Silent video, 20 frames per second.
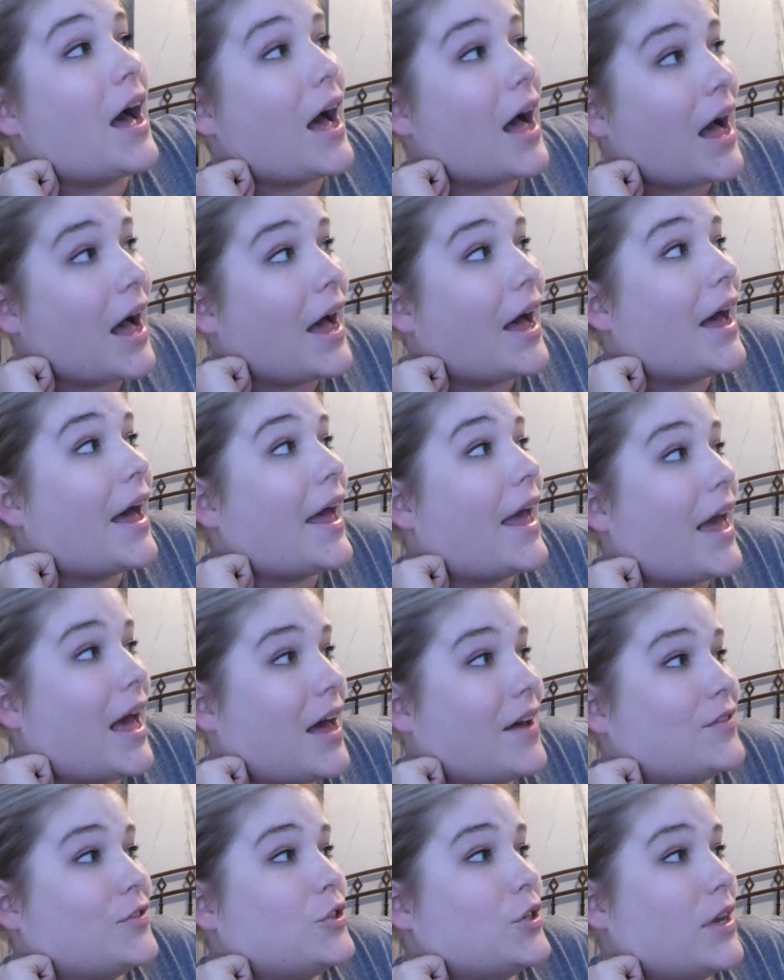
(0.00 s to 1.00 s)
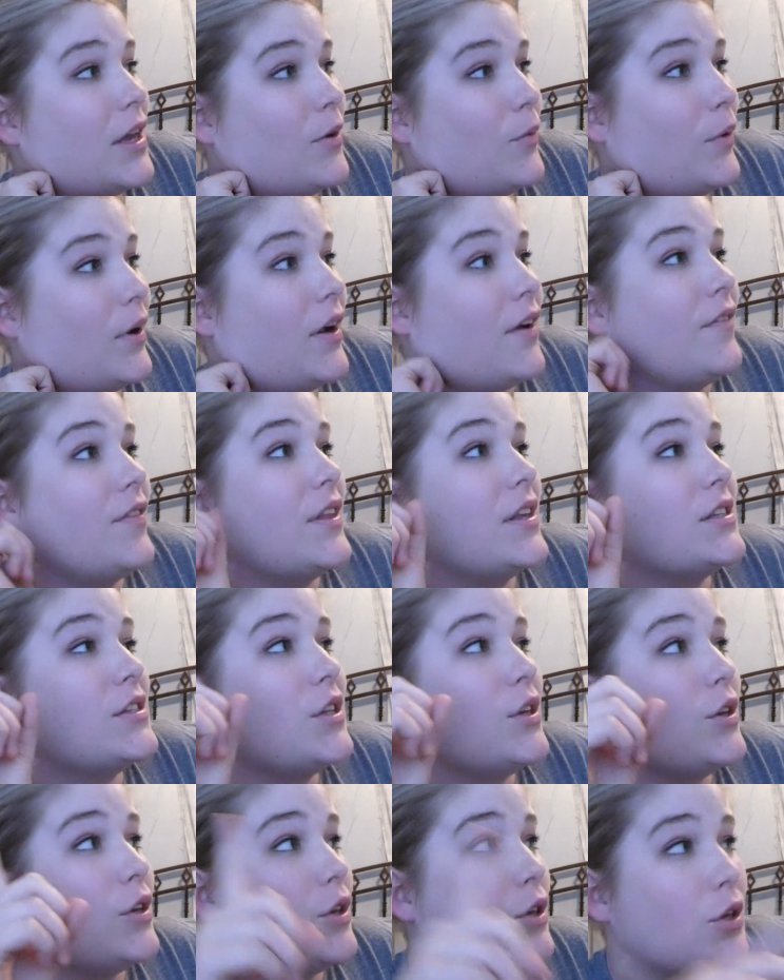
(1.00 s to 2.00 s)
I have to get rid of
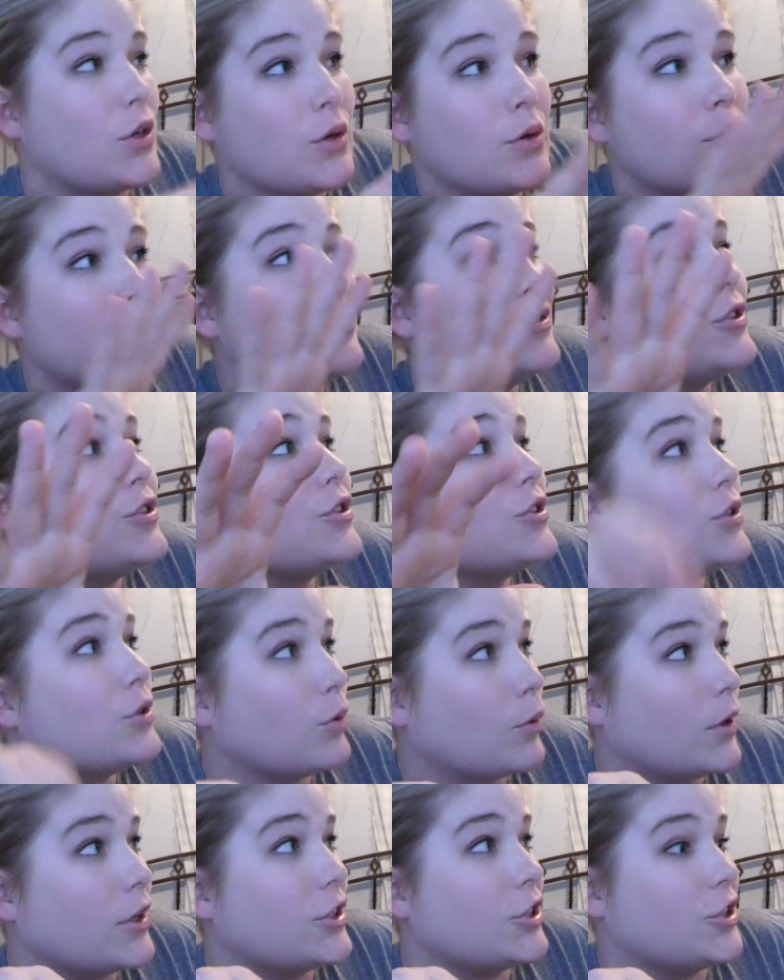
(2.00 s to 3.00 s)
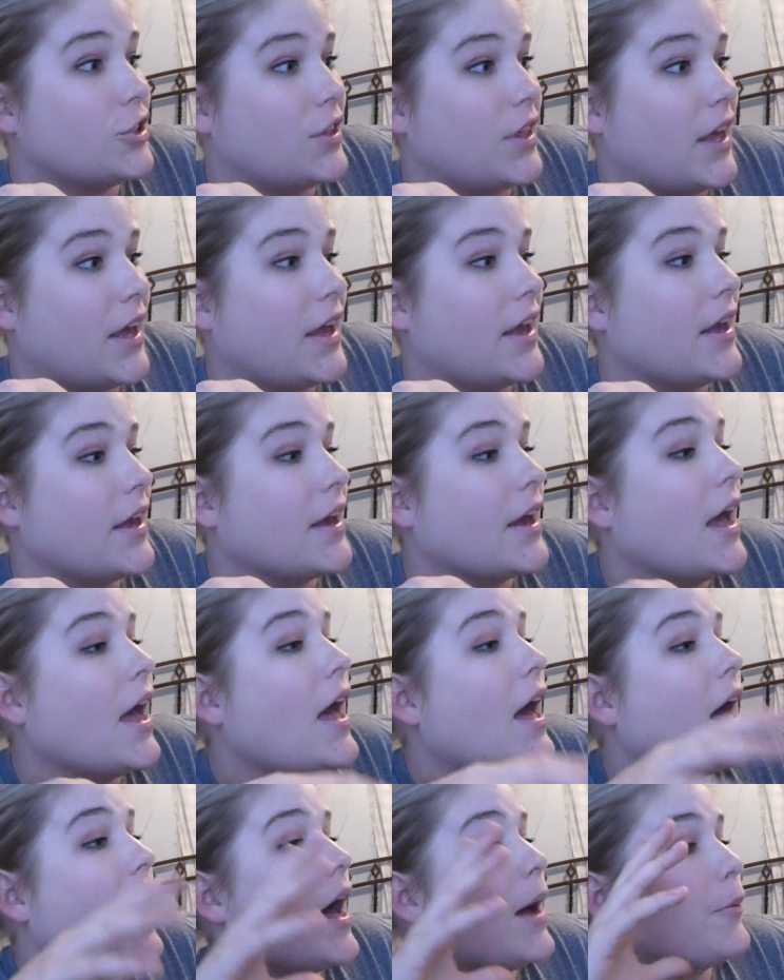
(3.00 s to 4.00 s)
this huge storage thing.
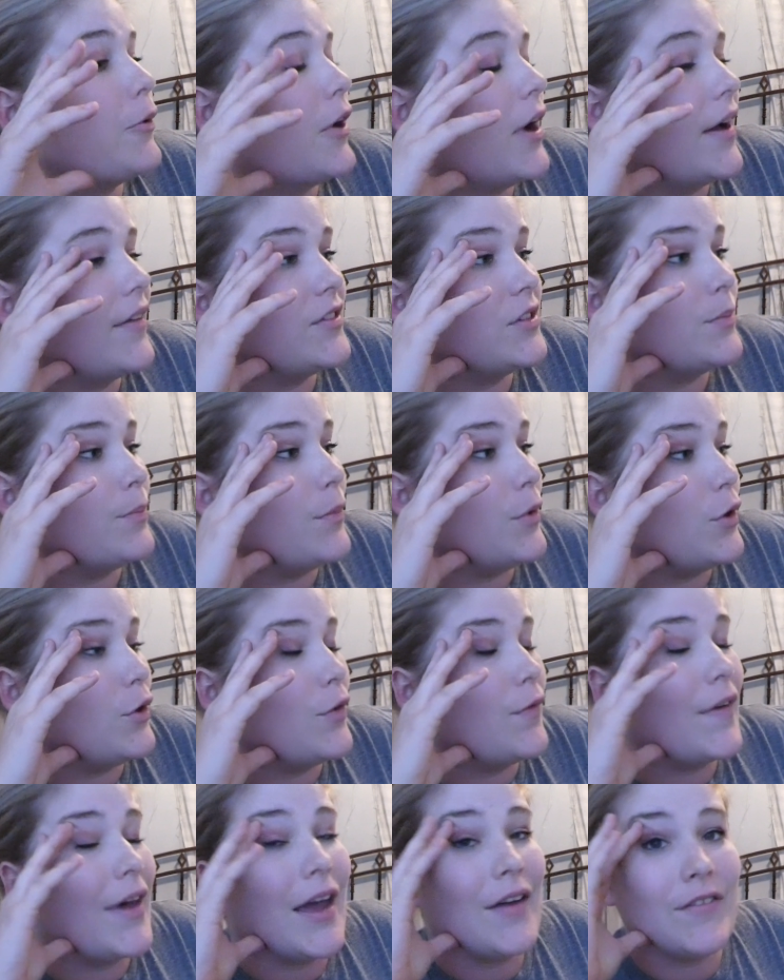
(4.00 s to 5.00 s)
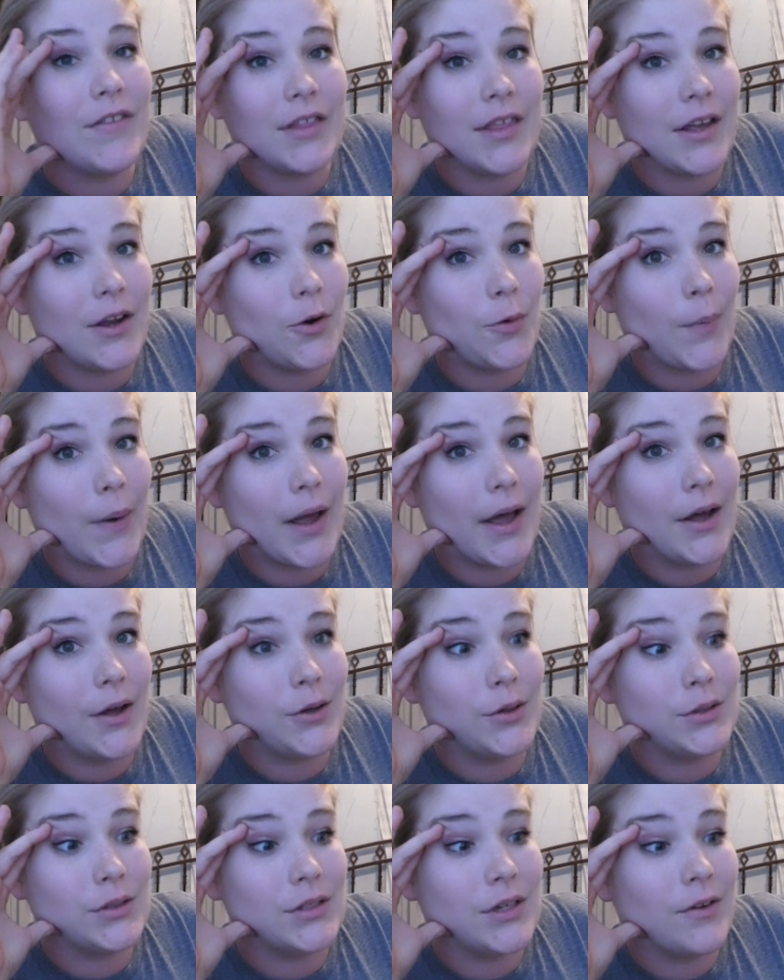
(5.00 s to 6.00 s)
I'm going to have to move everything
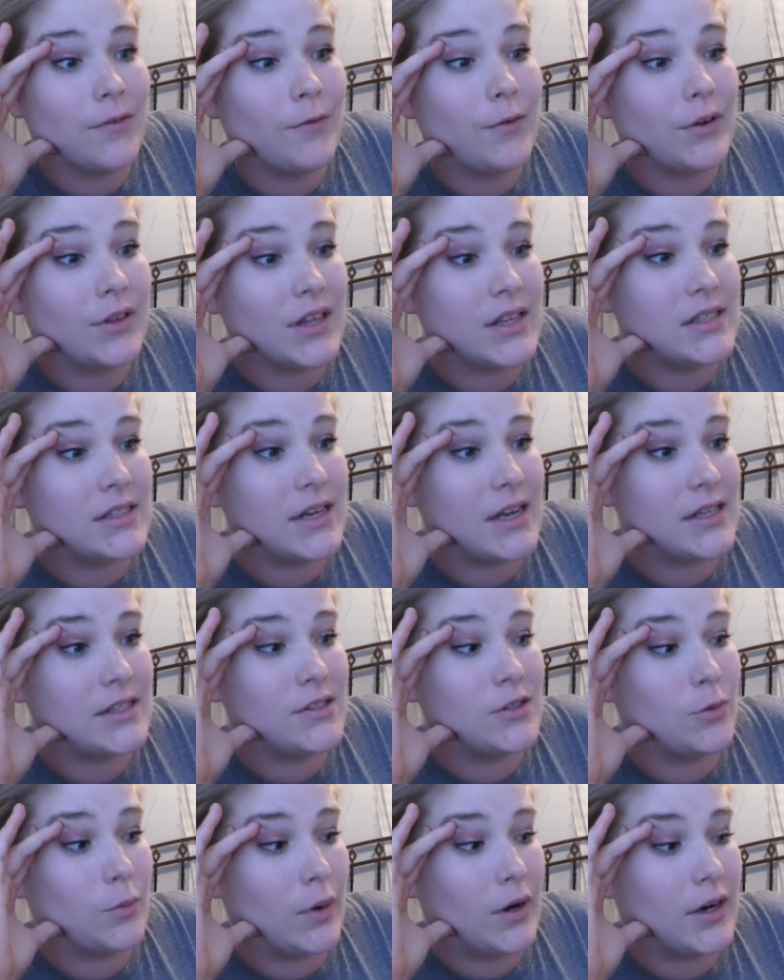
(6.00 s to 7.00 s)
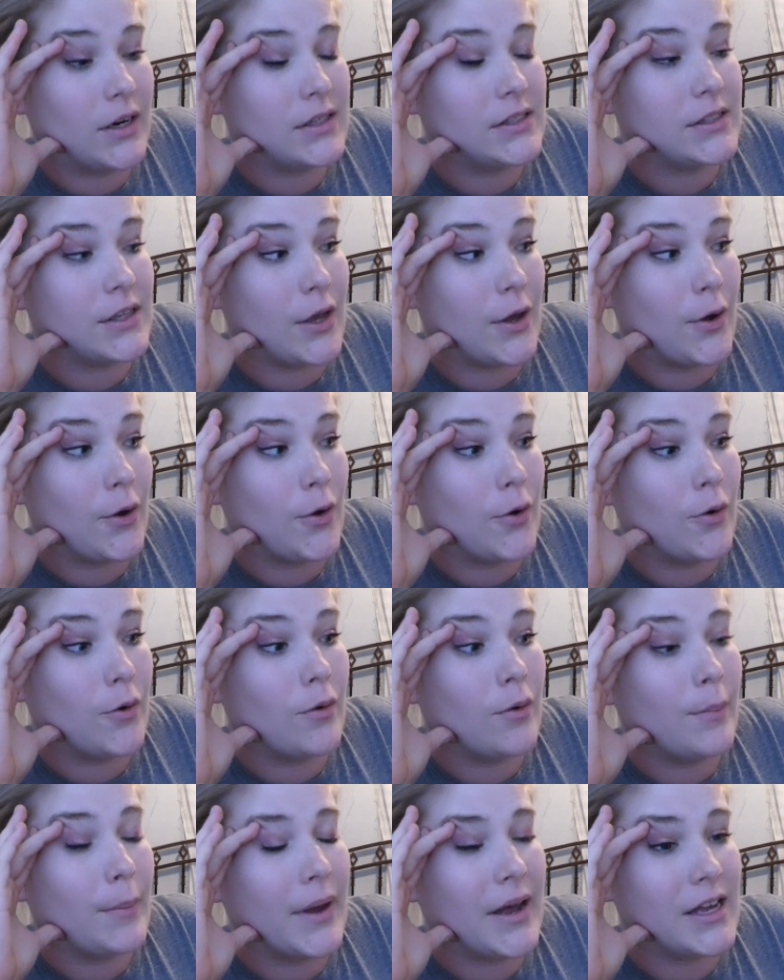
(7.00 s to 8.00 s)
around for this desk to work.
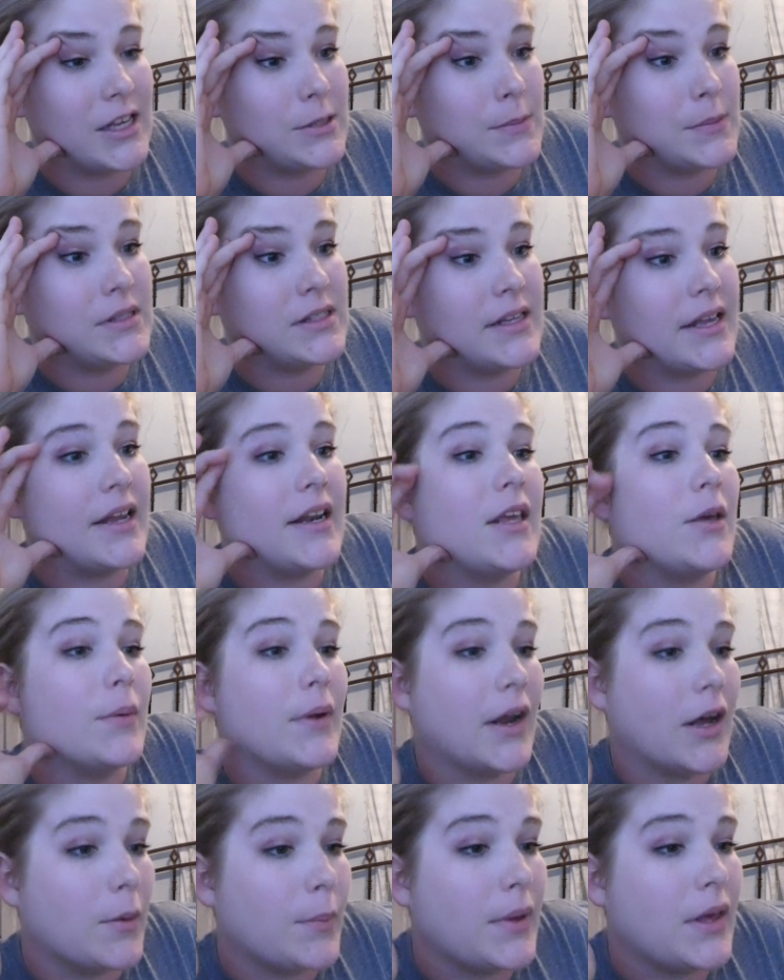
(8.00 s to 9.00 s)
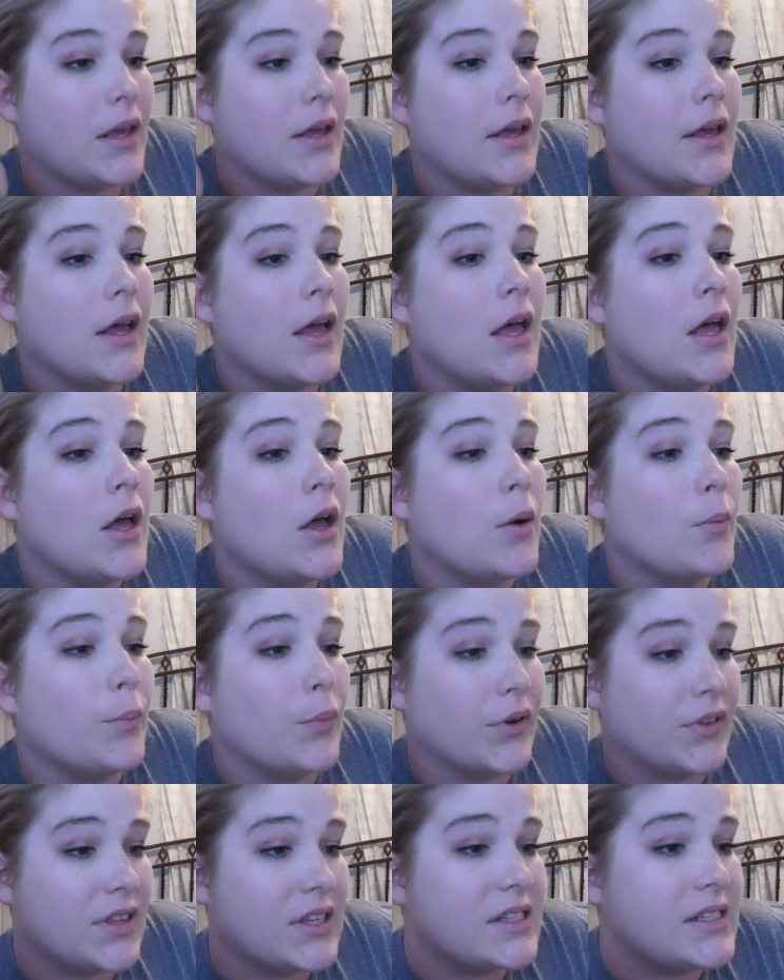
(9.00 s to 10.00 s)
So my husband said he would help me
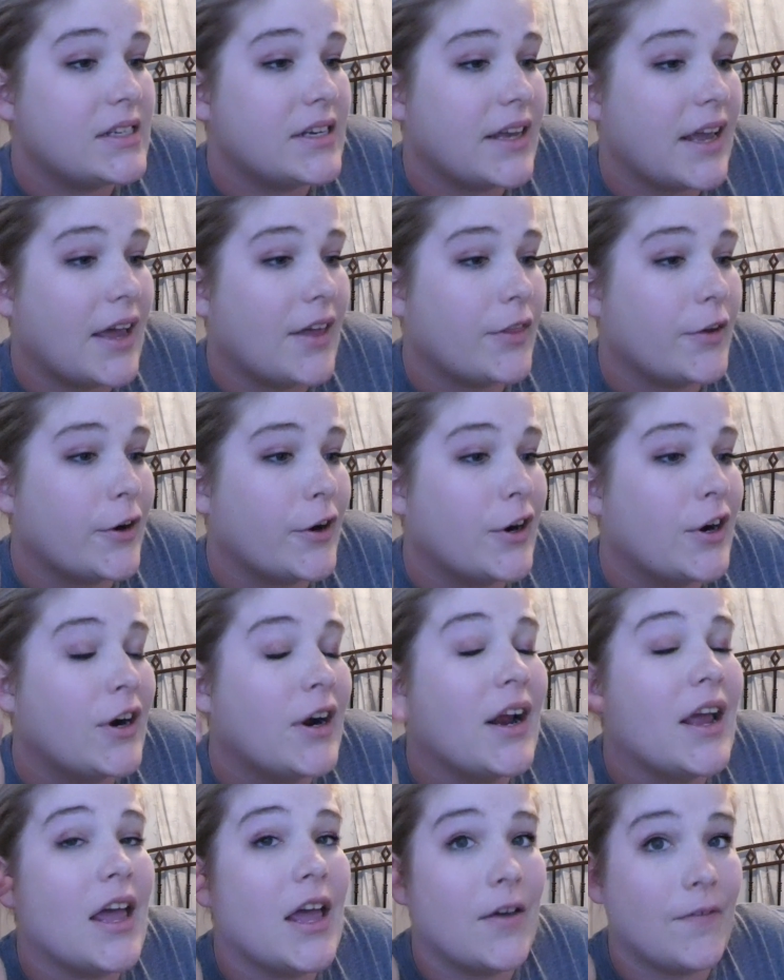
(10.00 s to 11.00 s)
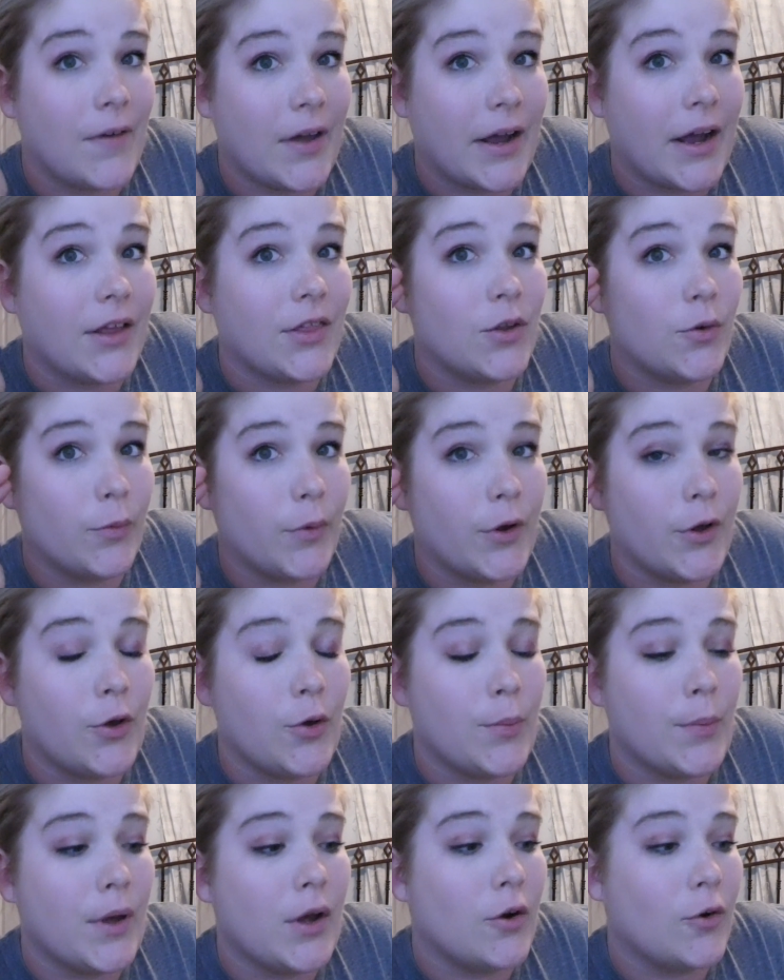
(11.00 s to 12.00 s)
put this together if I got the
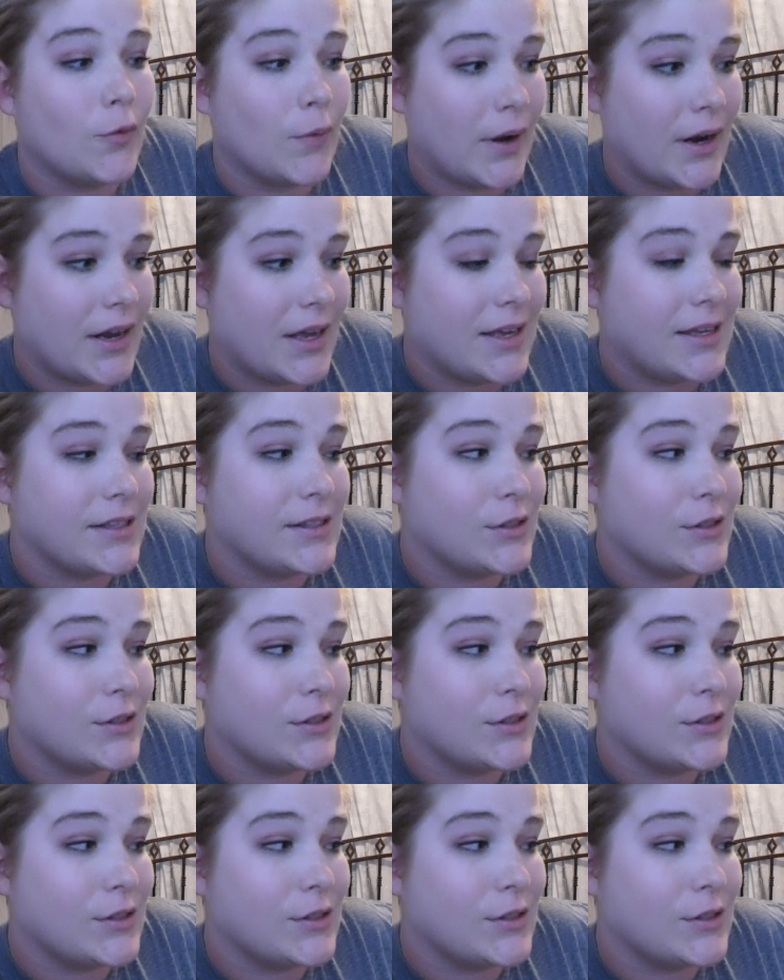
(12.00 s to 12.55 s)
room ready.